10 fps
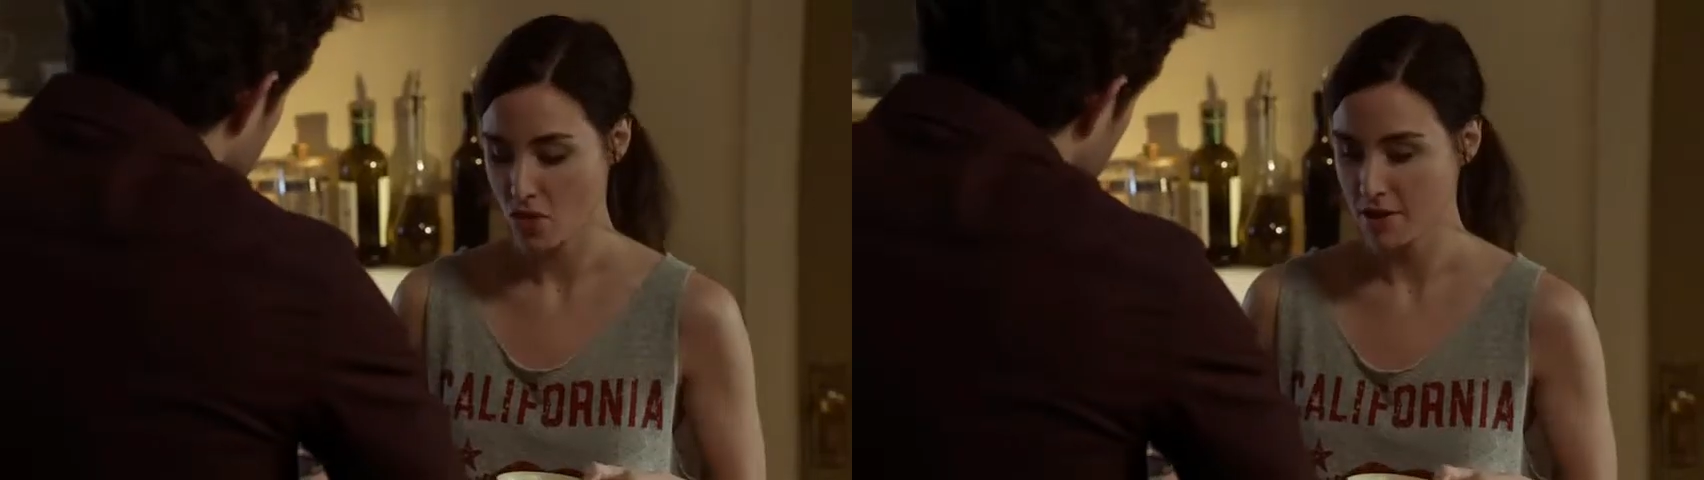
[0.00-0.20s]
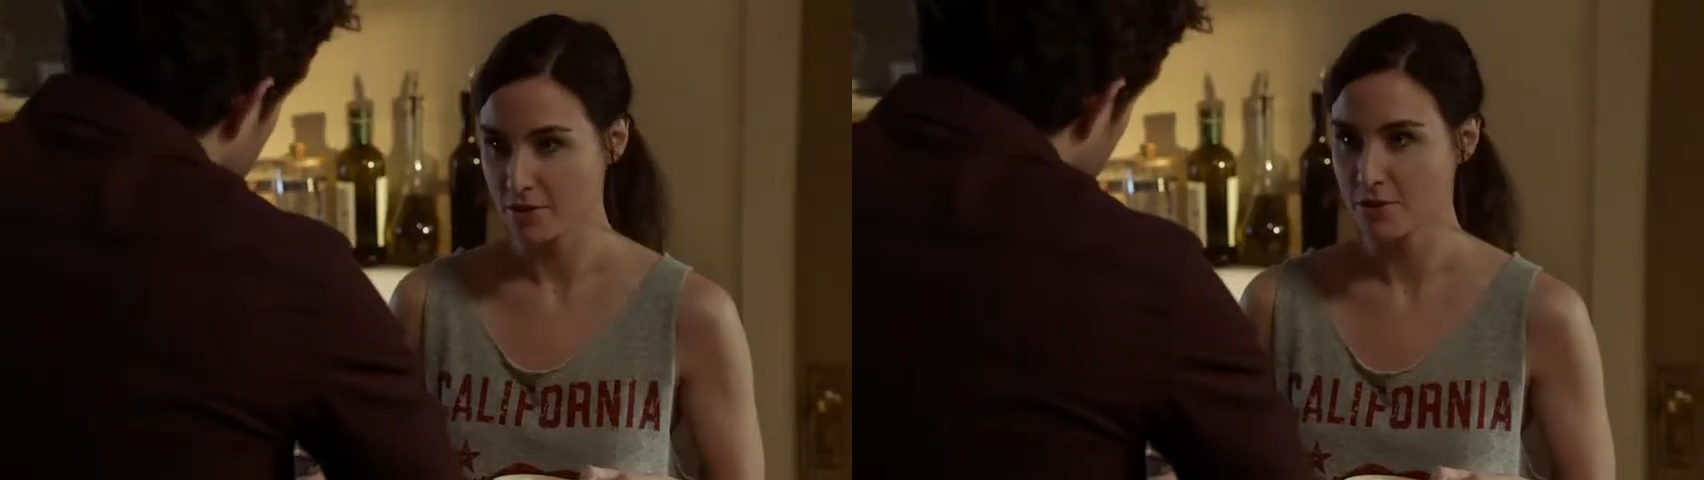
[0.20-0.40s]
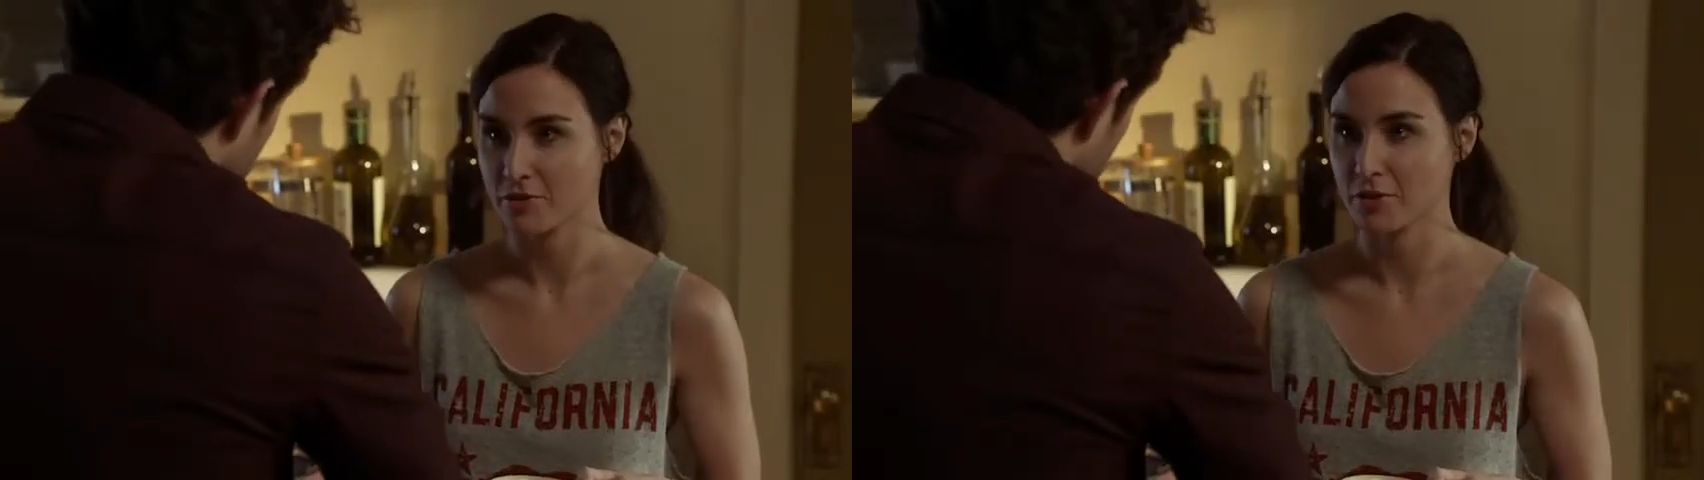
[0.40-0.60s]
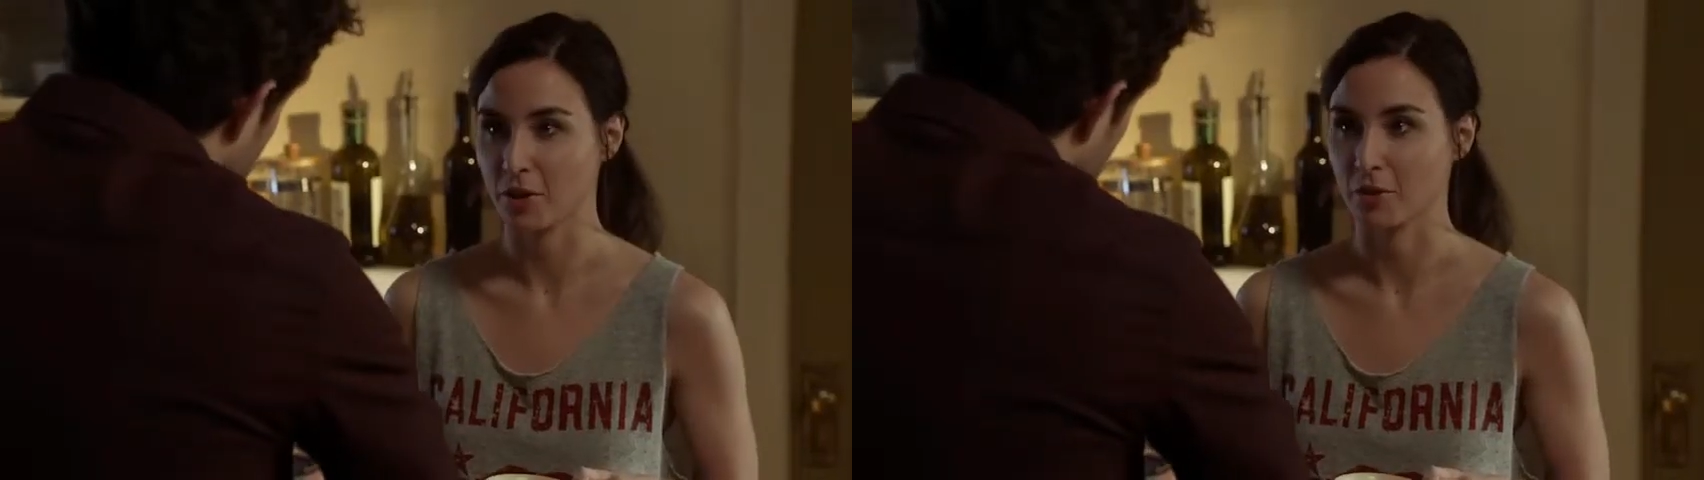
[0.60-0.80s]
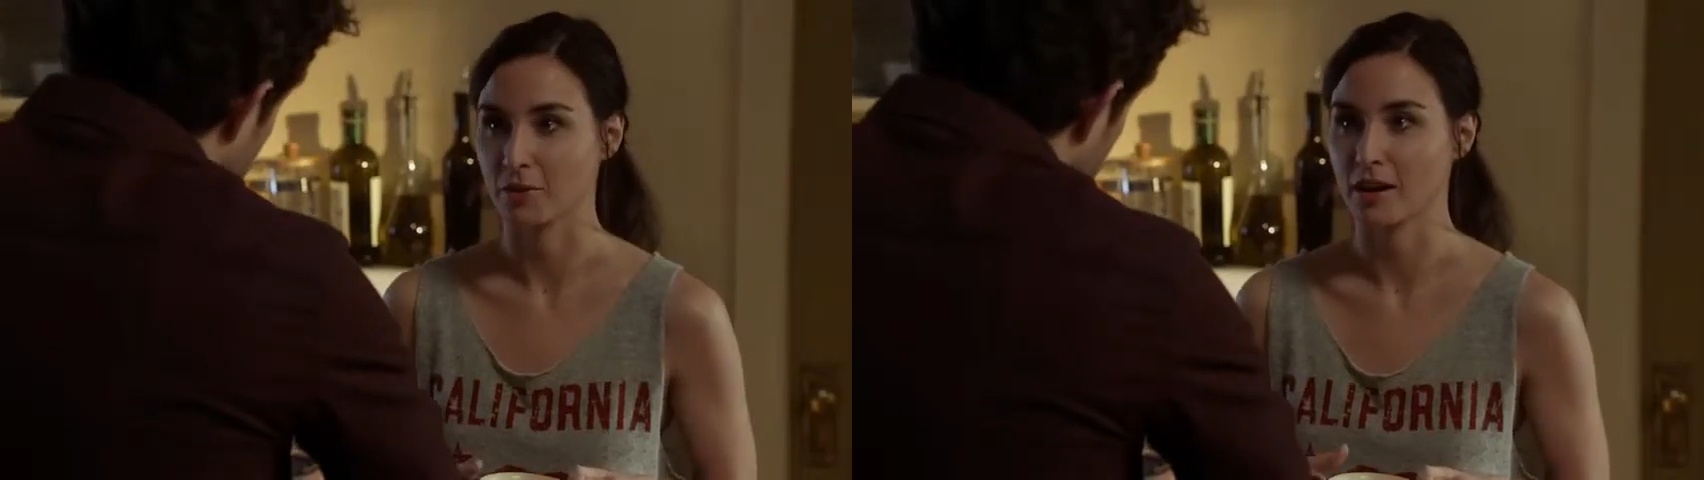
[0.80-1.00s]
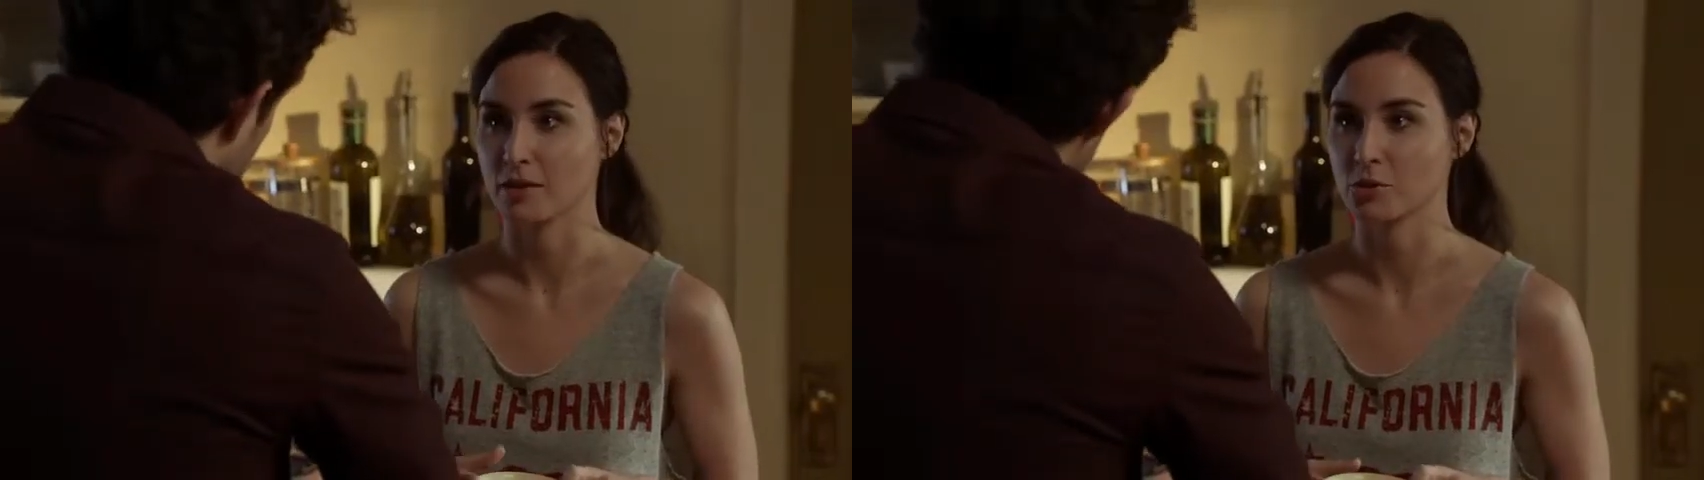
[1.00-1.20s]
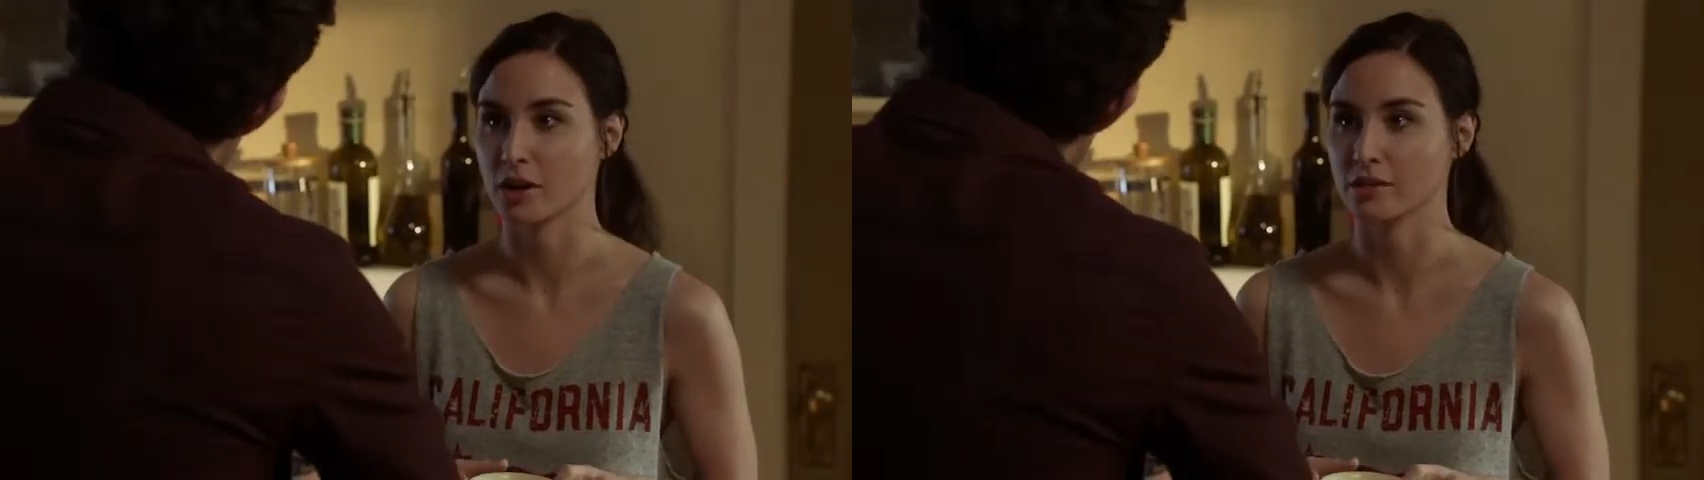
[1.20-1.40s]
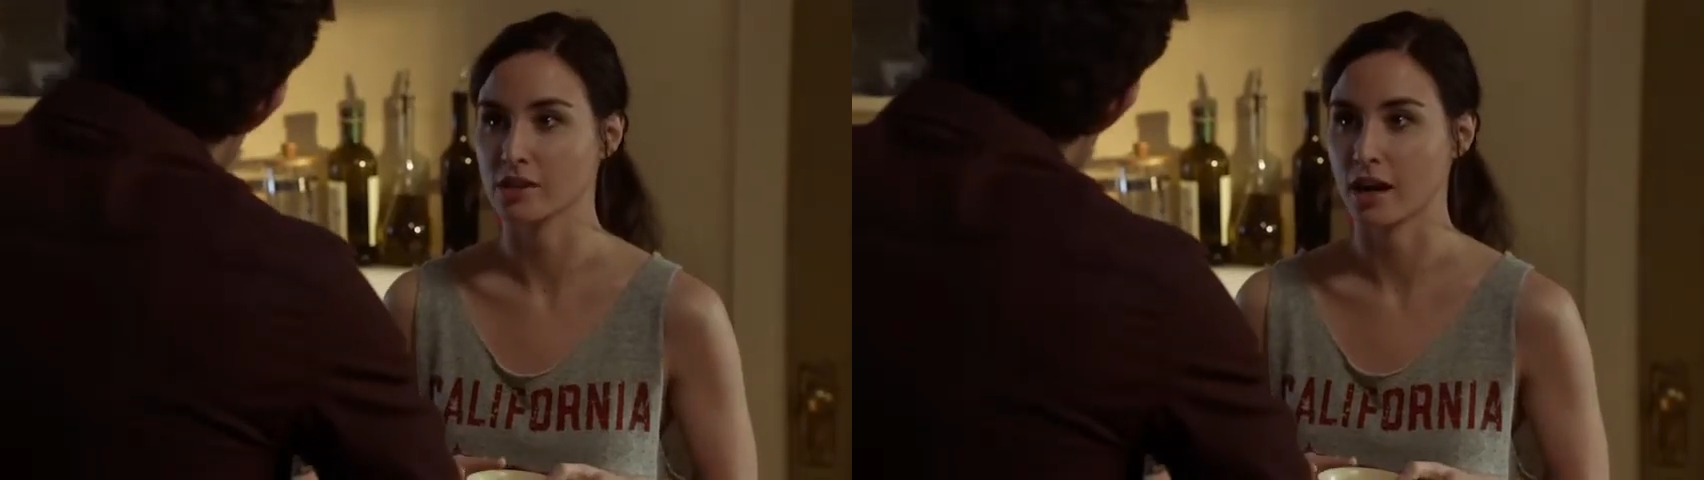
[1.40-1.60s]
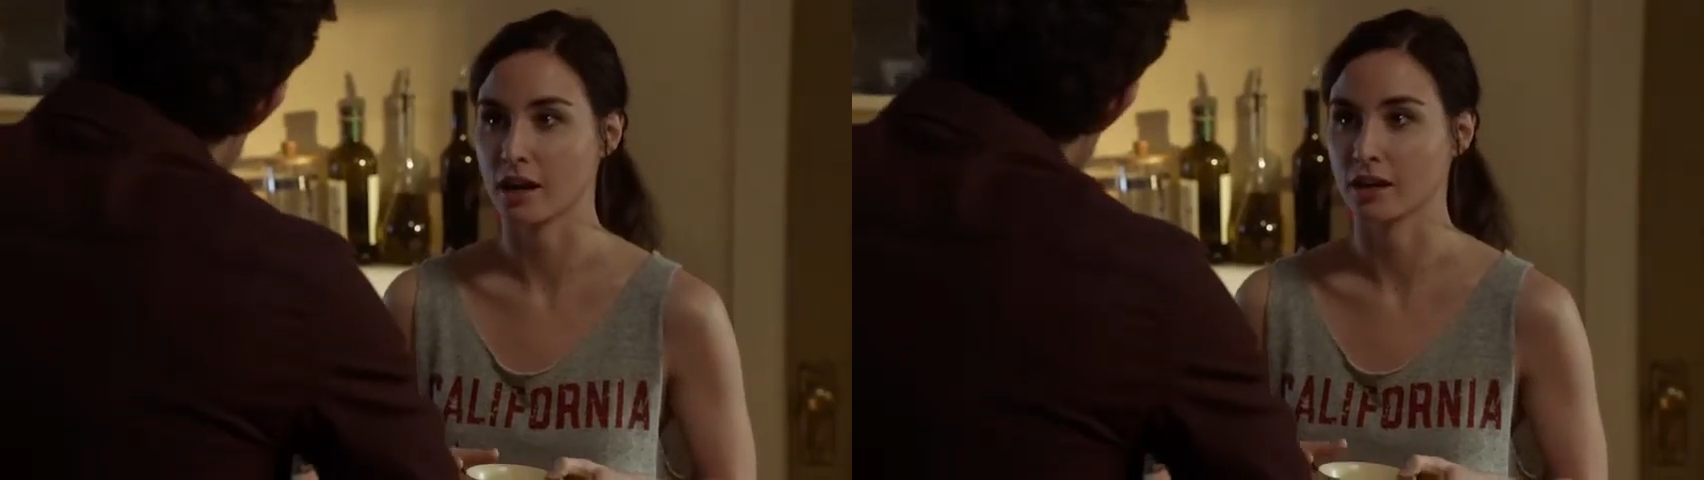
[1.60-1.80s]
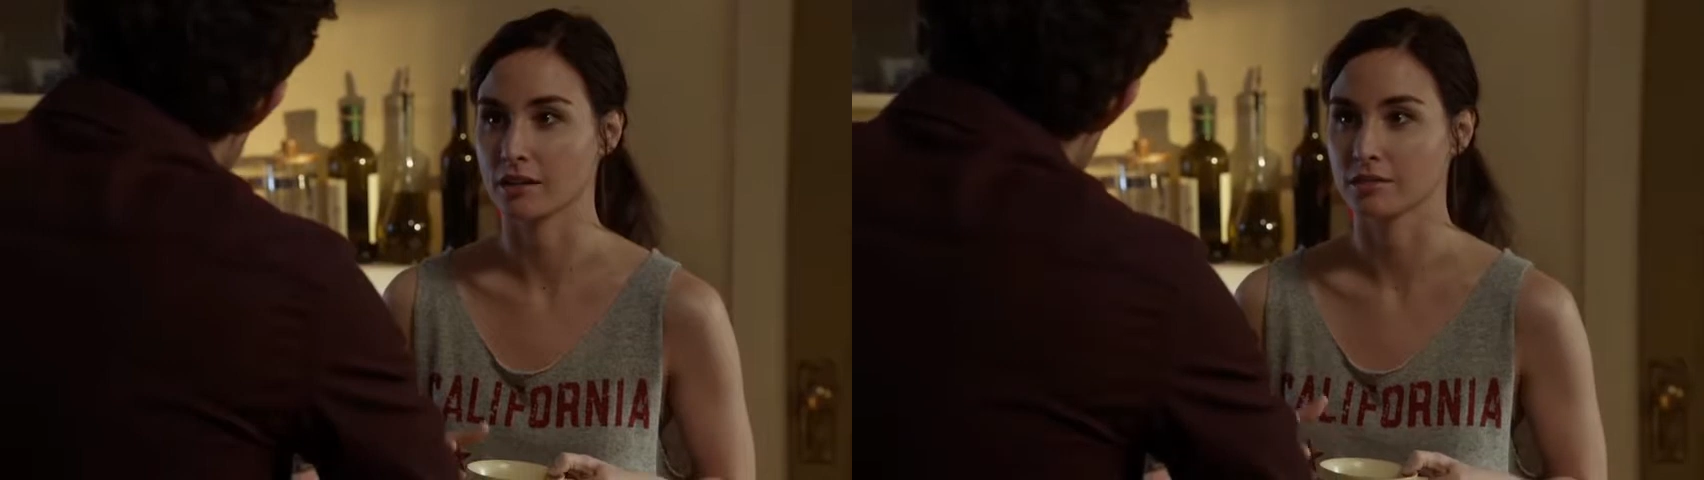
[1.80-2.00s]
I don't know if you do. I'm trying to
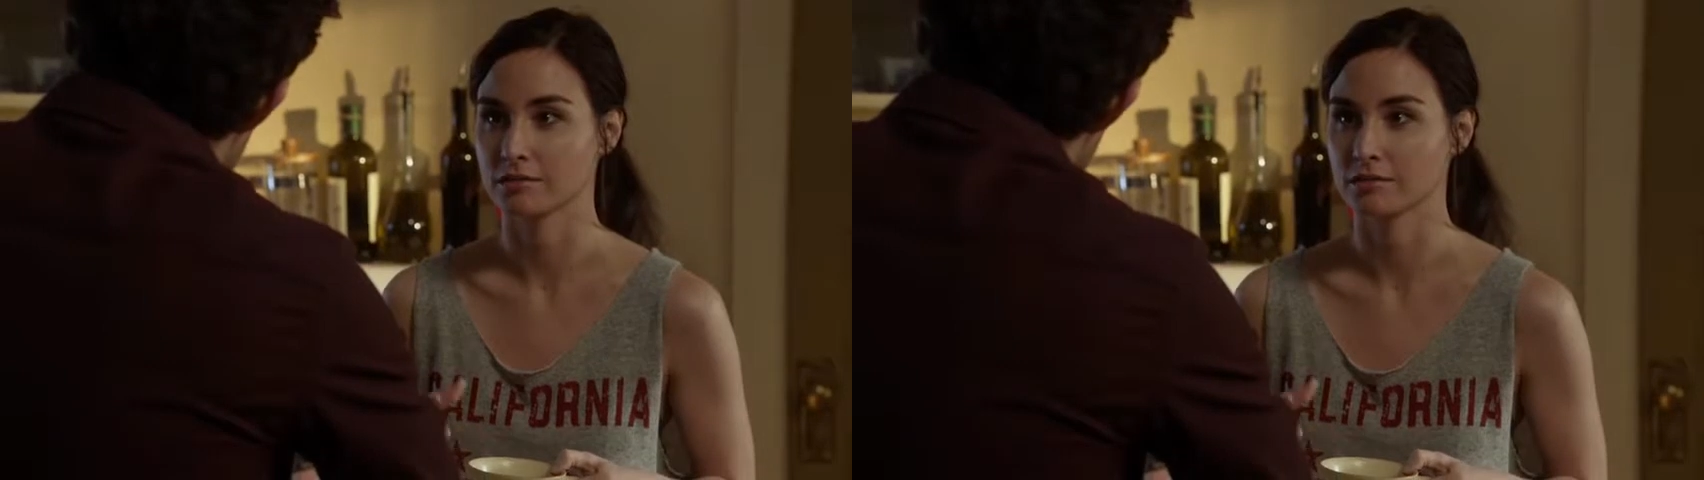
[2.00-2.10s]
say